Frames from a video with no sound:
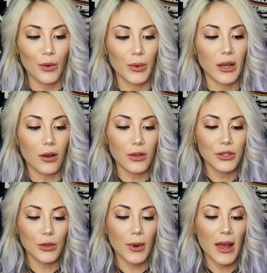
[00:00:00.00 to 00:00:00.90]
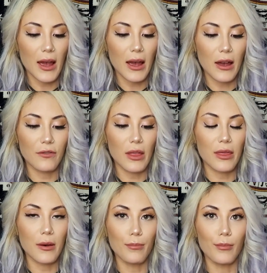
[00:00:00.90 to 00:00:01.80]
We also
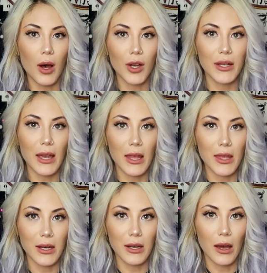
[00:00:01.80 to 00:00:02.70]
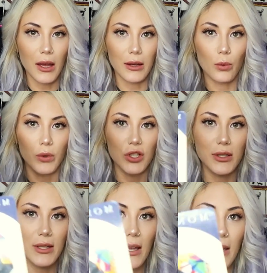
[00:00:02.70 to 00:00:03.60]
have the monk and the nun, which
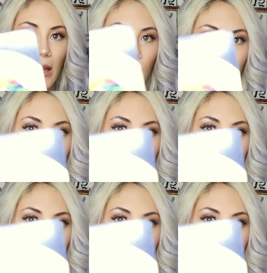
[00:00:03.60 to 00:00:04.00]
is like a